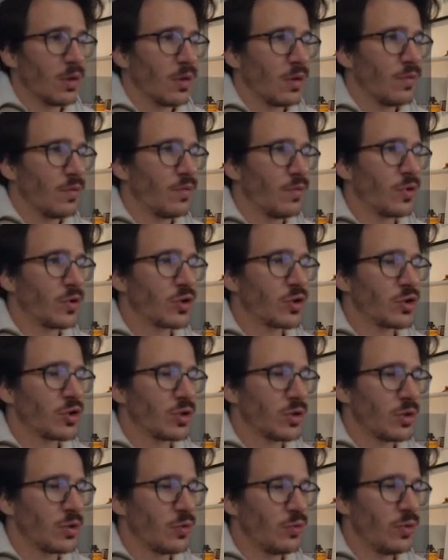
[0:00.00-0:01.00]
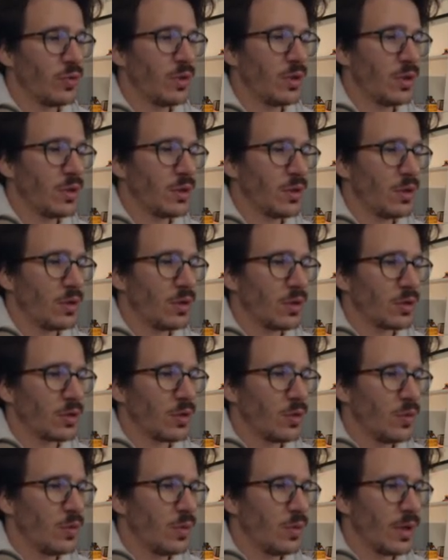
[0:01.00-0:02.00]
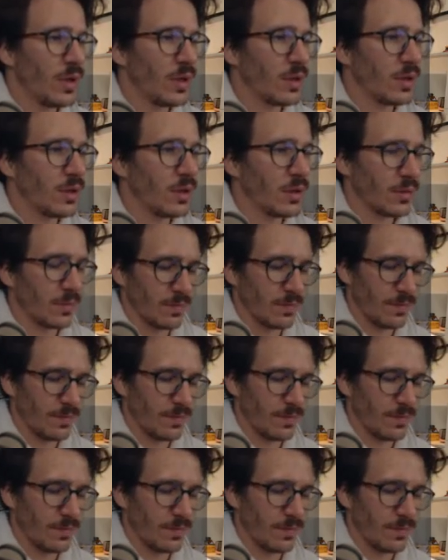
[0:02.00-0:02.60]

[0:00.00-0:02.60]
version 3 not do anything?